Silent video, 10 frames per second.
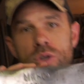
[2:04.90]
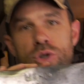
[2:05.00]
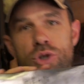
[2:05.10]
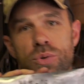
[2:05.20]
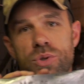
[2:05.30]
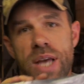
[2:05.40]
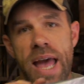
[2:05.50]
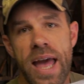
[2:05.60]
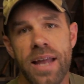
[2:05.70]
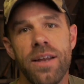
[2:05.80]
Choose a
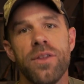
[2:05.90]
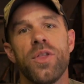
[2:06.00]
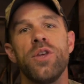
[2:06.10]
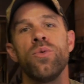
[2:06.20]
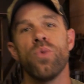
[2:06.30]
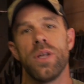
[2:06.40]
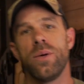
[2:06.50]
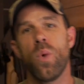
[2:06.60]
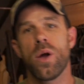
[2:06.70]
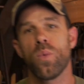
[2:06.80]
head that you really
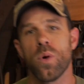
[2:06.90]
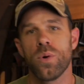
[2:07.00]
want to work